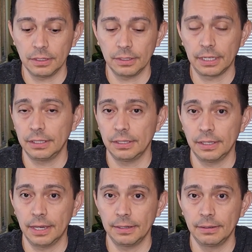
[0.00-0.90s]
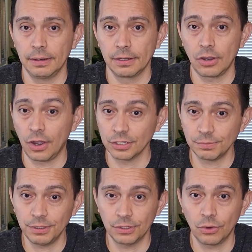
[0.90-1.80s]
that
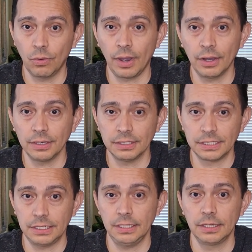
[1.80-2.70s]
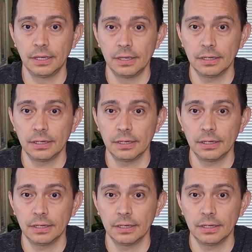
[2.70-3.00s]
caused me to go out and seek